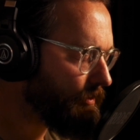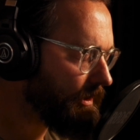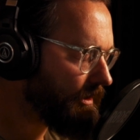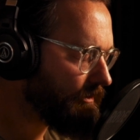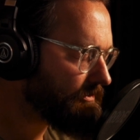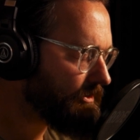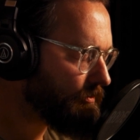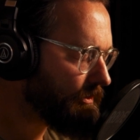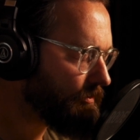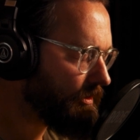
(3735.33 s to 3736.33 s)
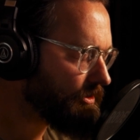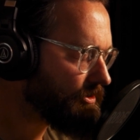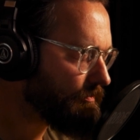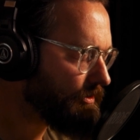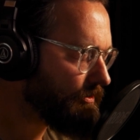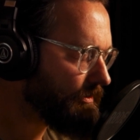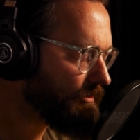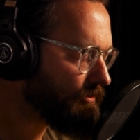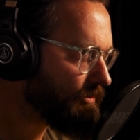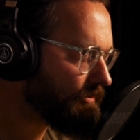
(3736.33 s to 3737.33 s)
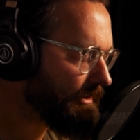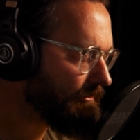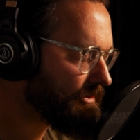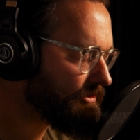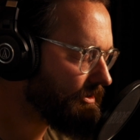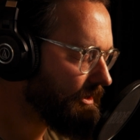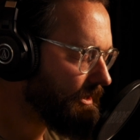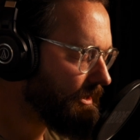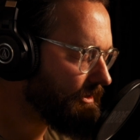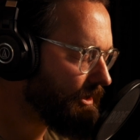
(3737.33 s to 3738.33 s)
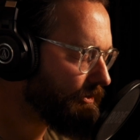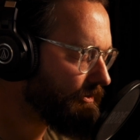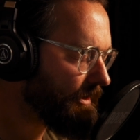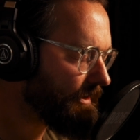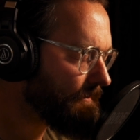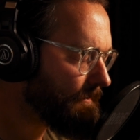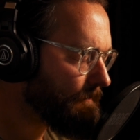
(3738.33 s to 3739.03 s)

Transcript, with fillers: We love you and we worship you. And Lord, there is nothing